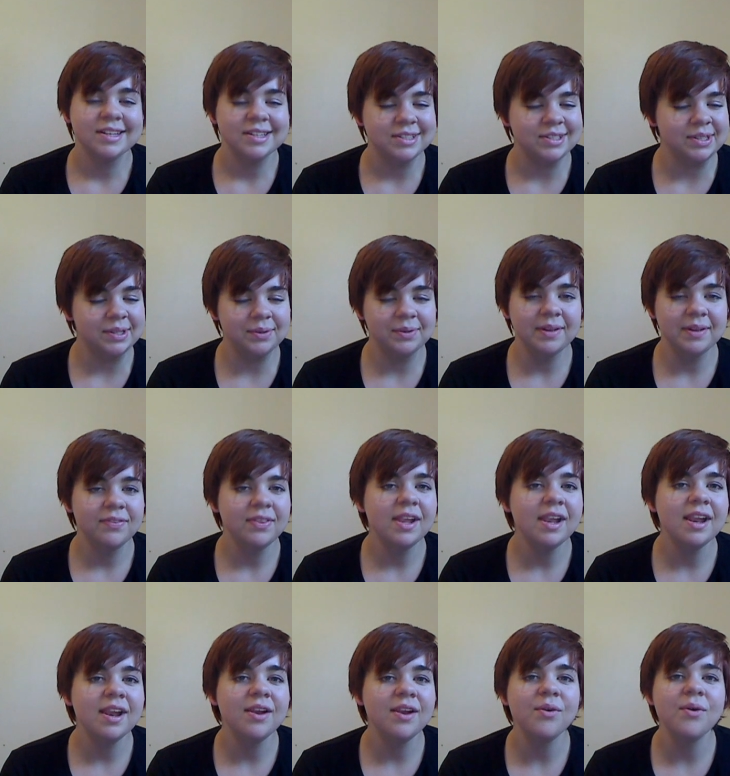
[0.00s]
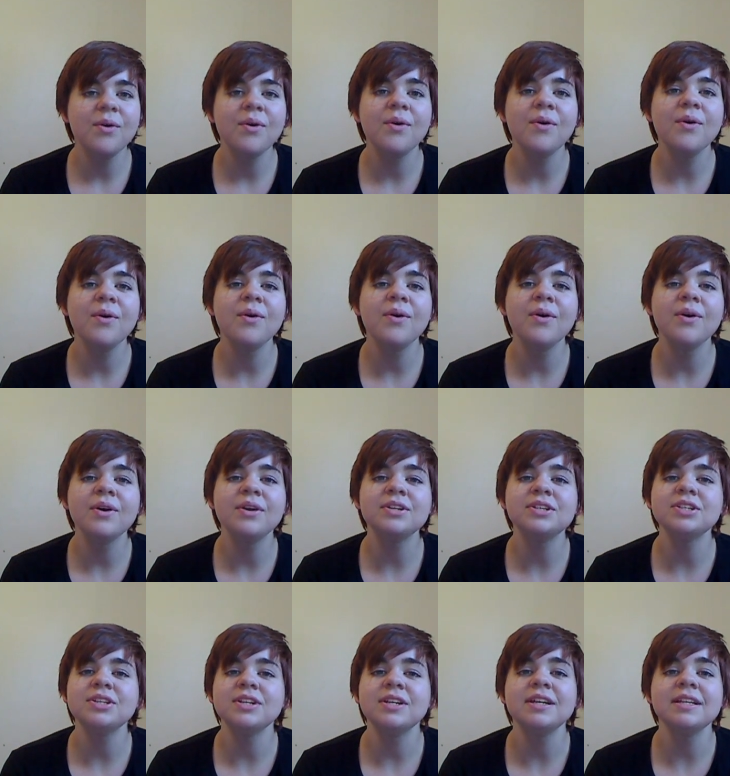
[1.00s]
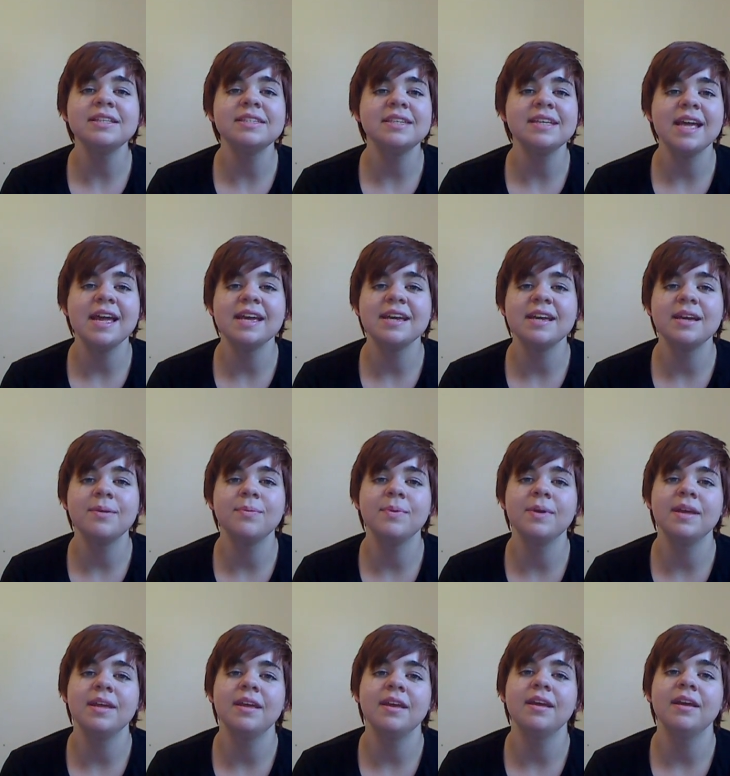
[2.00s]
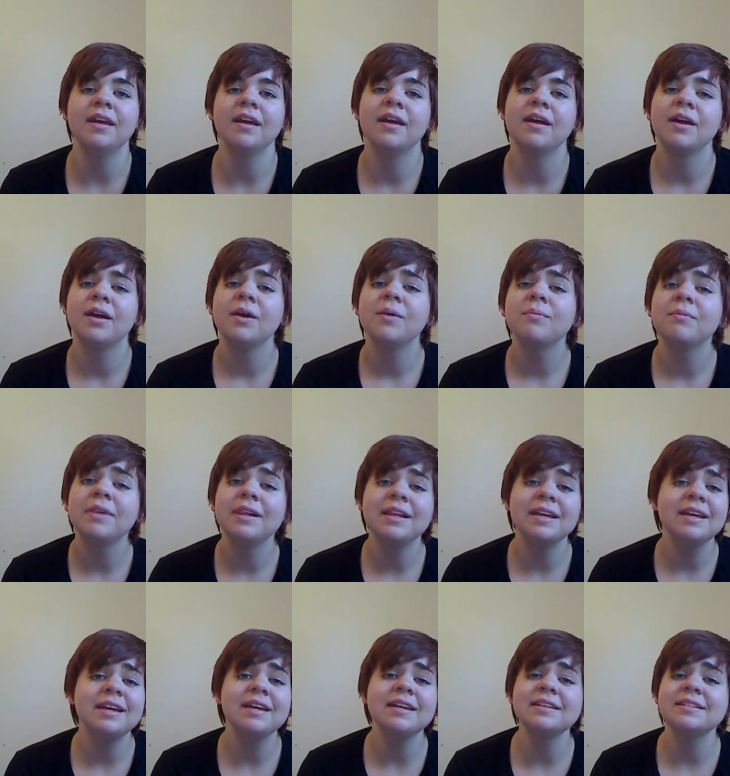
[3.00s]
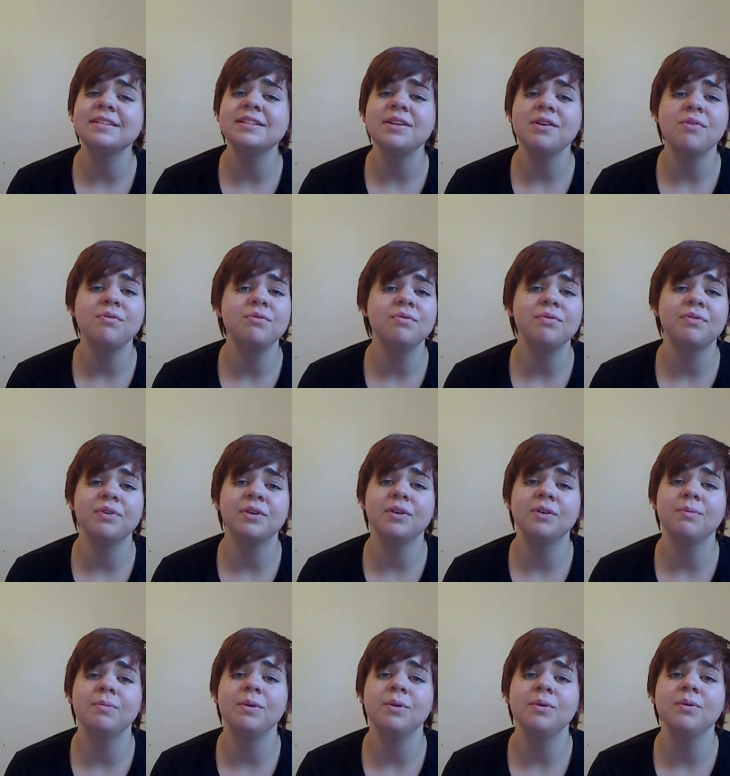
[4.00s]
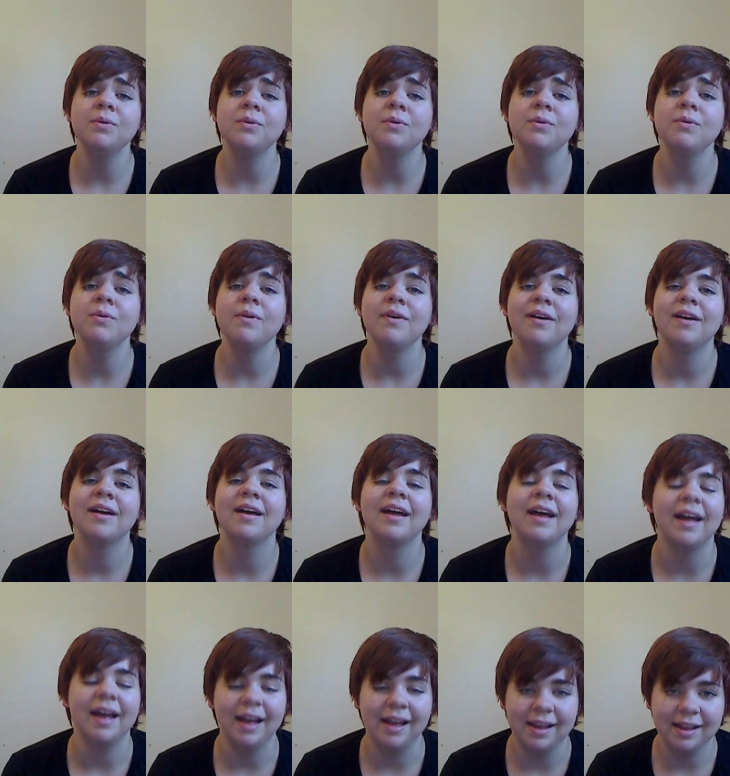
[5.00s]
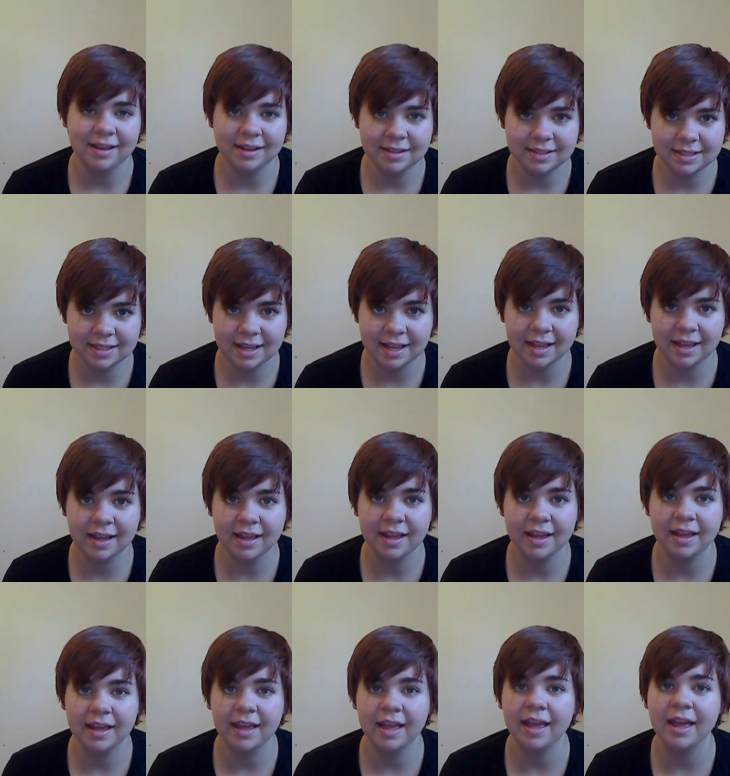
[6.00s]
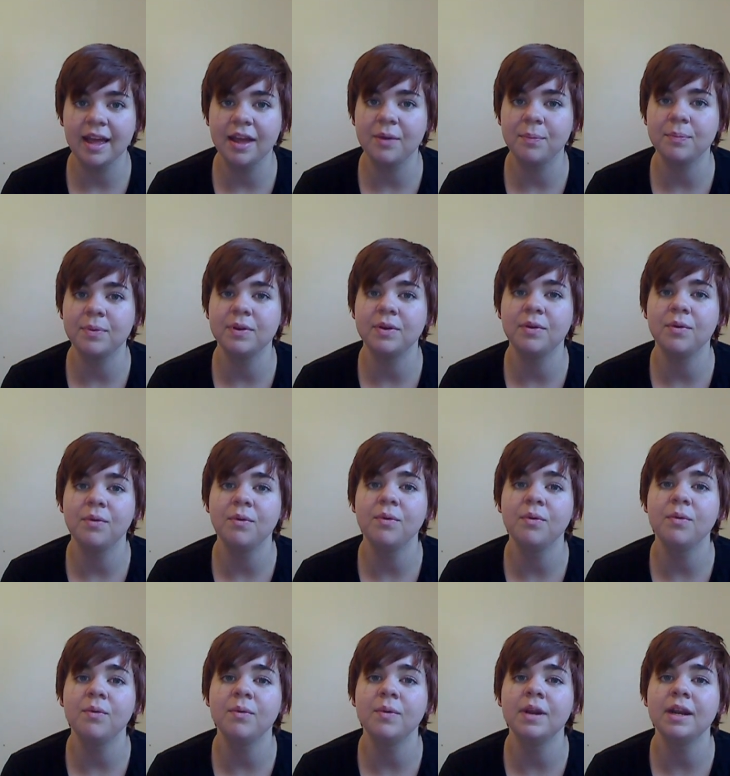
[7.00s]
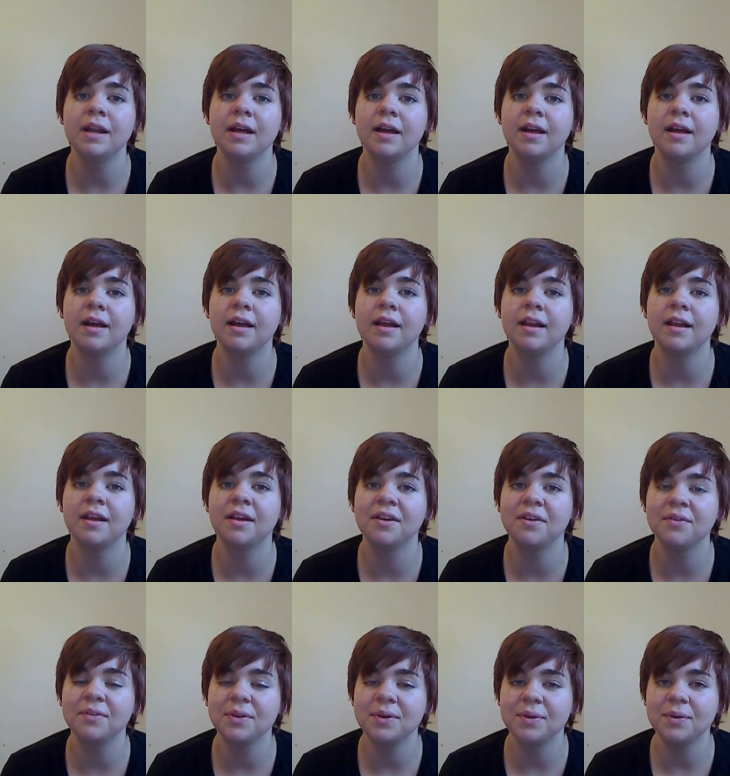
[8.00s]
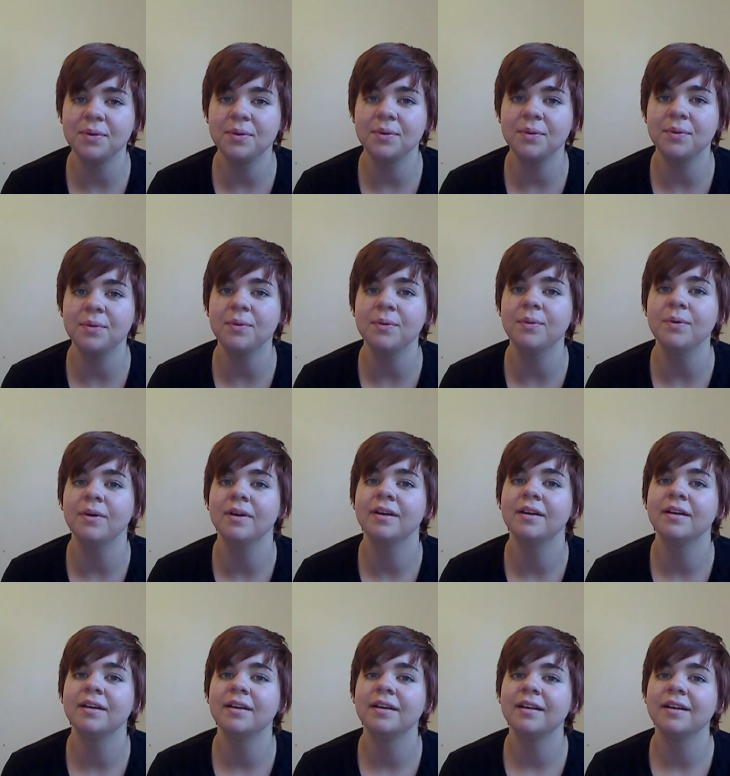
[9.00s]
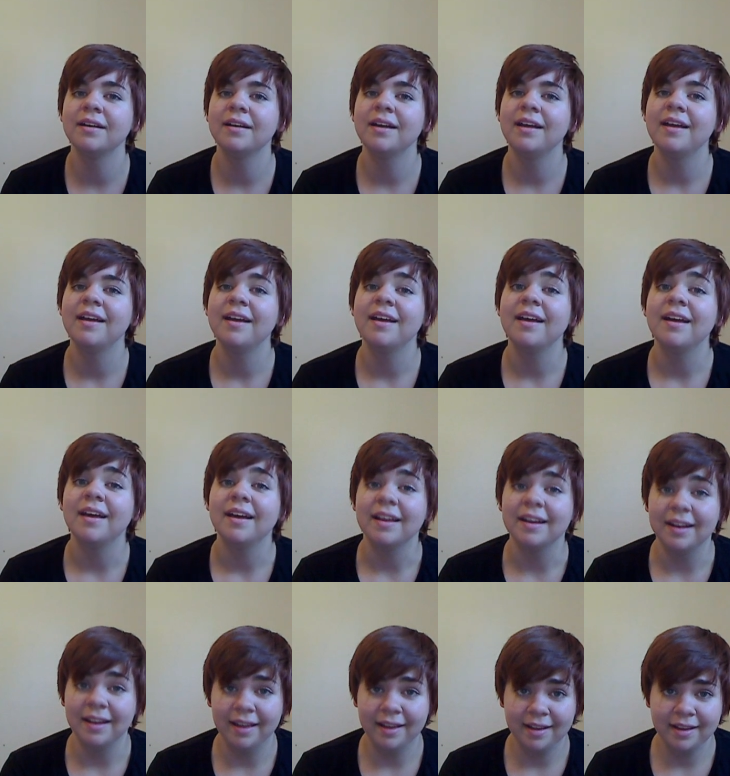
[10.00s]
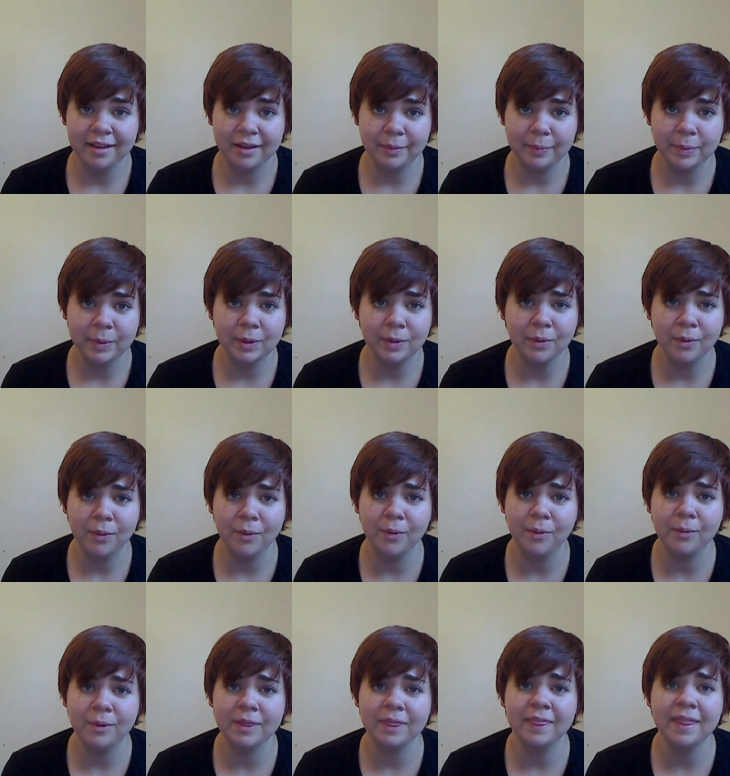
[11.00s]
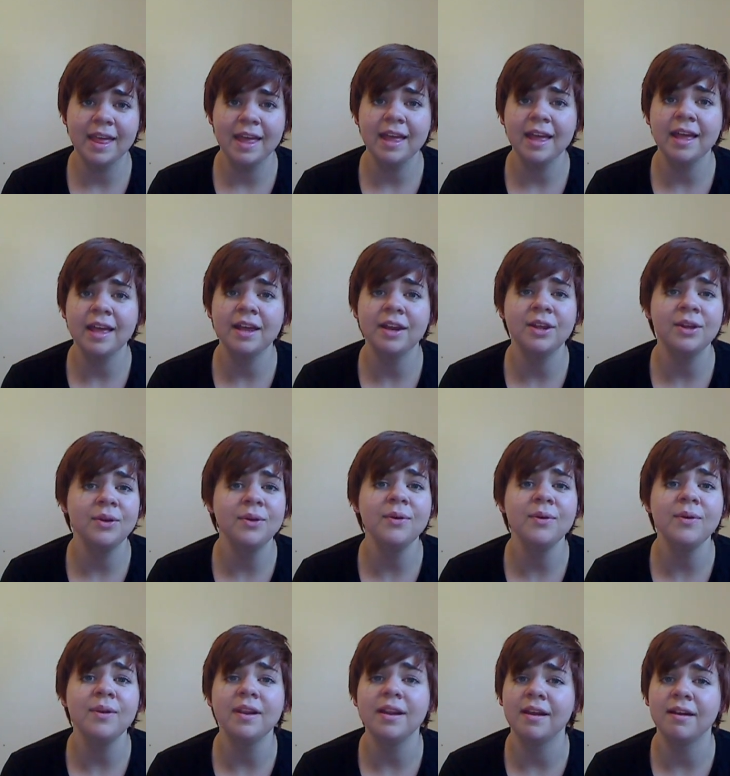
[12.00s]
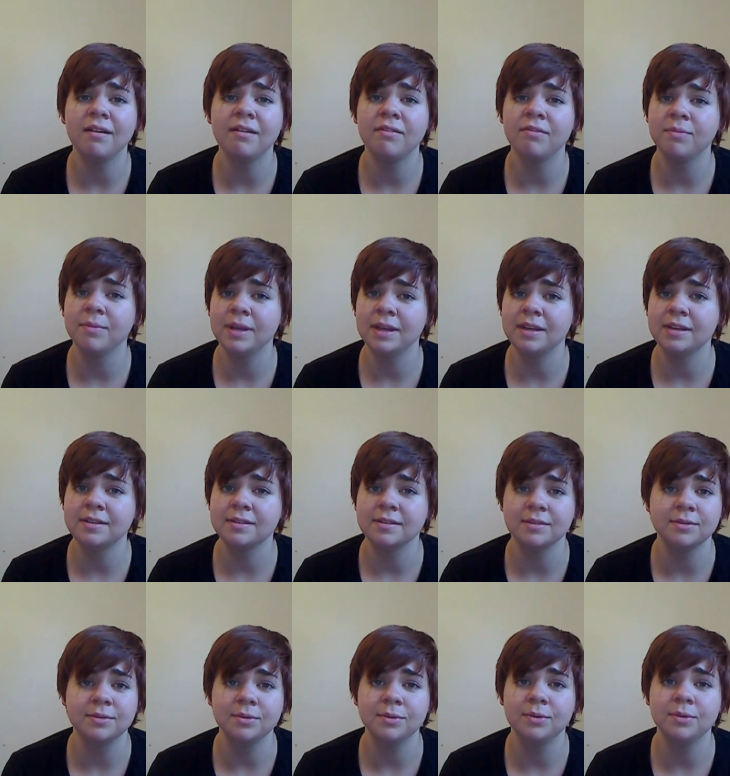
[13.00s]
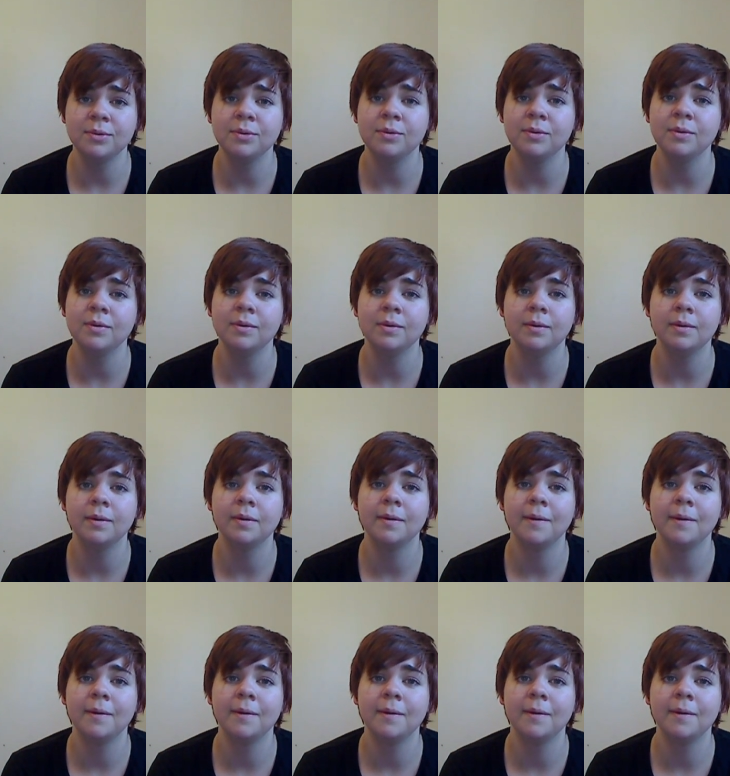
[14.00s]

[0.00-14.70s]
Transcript: So if the Lord should take me, please don't feel blue. I die happy knowing I love you. Happy knowing that you love me too.